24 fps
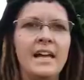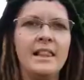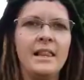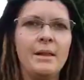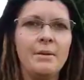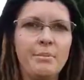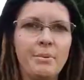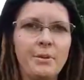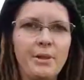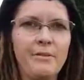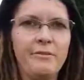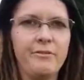
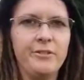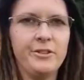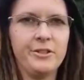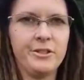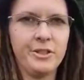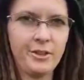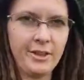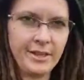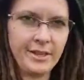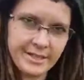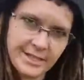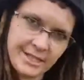let me put that through.
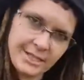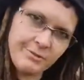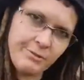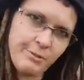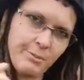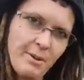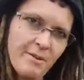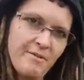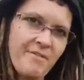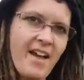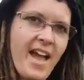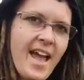So this is
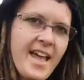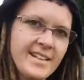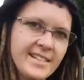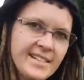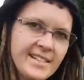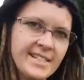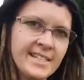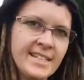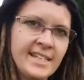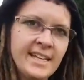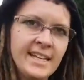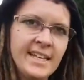from a
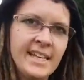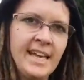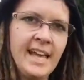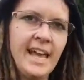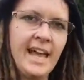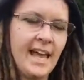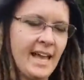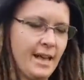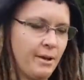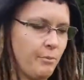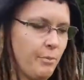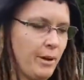vet.
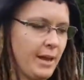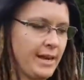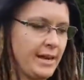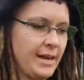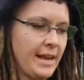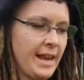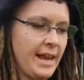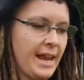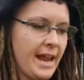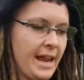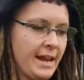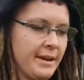And
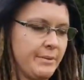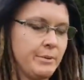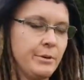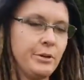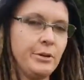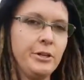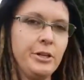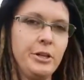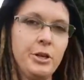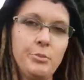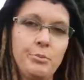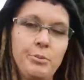when an
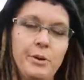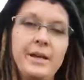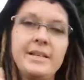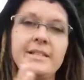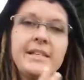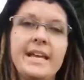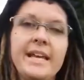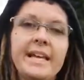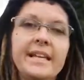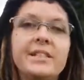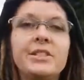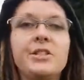animal you
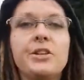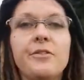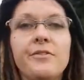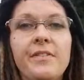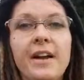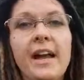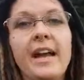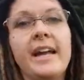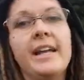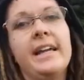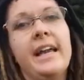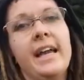take into your
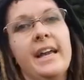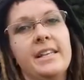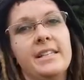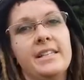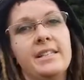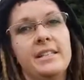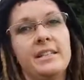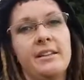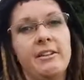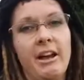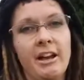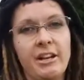vet and
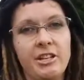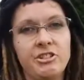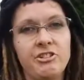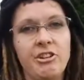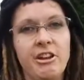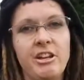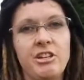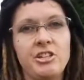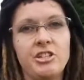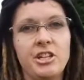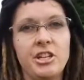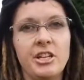gets
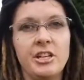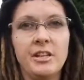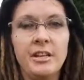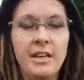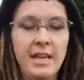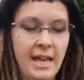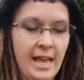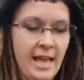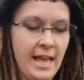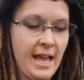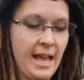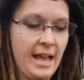
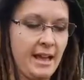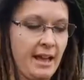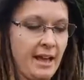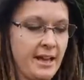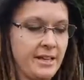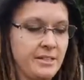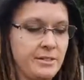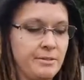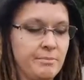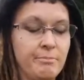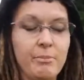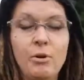castration, it
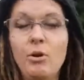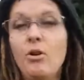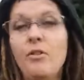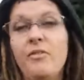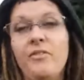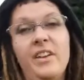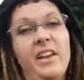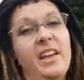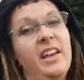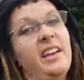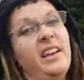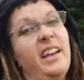has
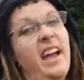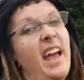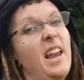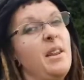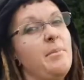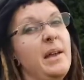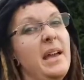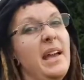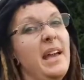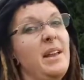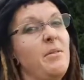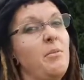morphine,
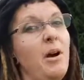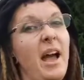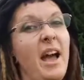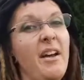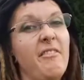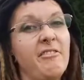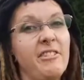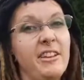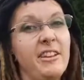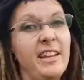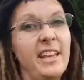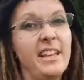ketamine,
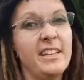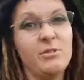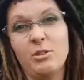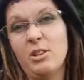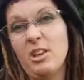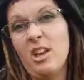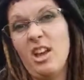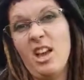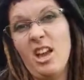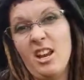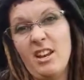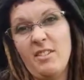whatever it is, or
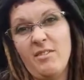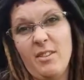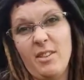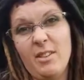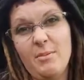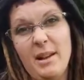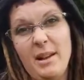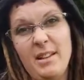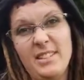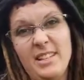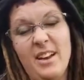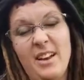you heard it from
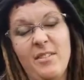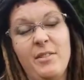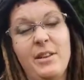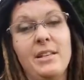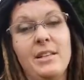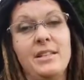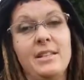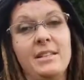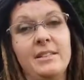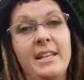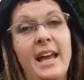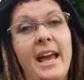the man itself,
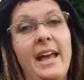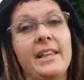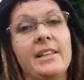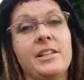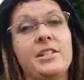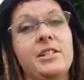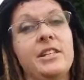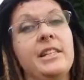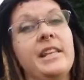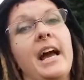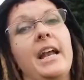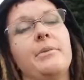it's
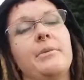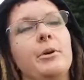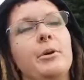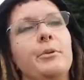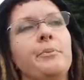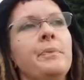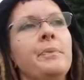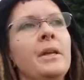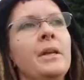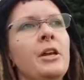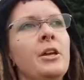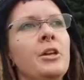tailored to the
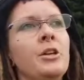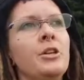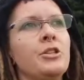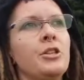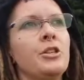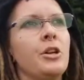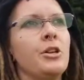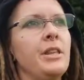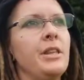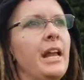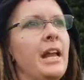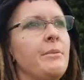animal.
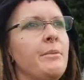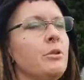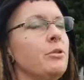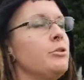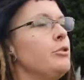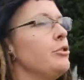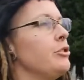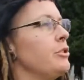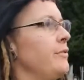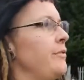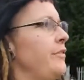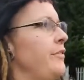So the animal
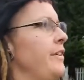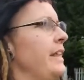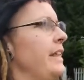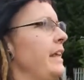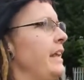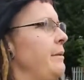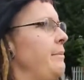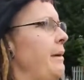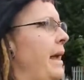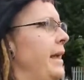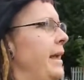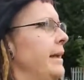doesn't feel
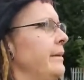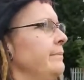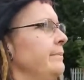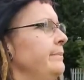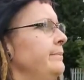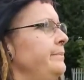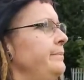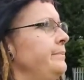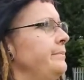any pain.